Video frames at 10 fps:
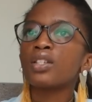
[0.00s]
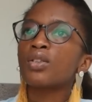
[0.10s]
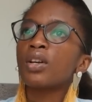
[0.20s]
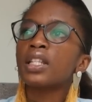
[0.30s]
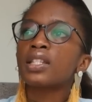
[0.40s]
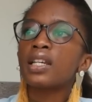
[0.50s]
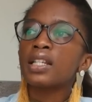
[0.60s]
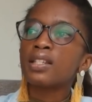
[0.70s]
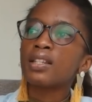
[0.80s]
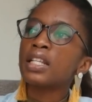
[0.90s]
so
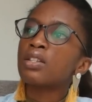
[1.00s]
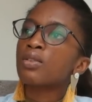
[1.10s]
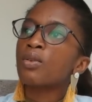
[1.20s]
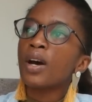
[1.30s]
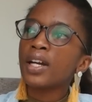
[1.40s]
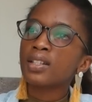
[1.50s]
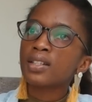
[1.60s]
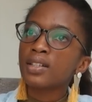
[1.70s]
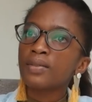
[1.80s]
it's quite...